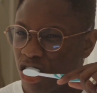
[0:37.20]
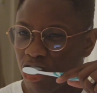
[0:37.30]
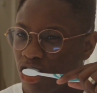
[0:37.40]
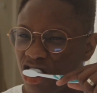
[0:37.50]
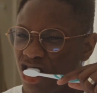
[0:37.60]
show me
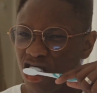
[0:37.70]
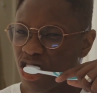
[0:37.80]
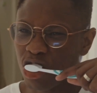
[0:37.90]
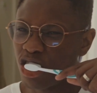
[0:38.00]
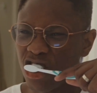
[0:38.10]
how they
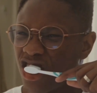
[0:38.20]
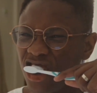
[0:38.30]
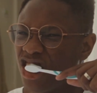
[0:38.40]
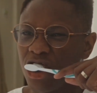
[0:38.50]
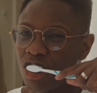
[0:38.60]
brush their
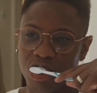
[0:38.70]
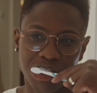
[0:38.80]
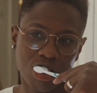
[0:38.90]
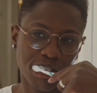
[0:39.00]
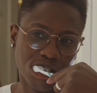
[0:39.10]
teeth, it's
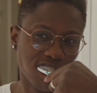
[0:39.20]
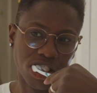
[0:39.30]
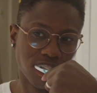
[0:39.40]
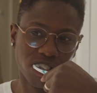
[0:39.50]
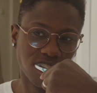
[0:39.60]
just a very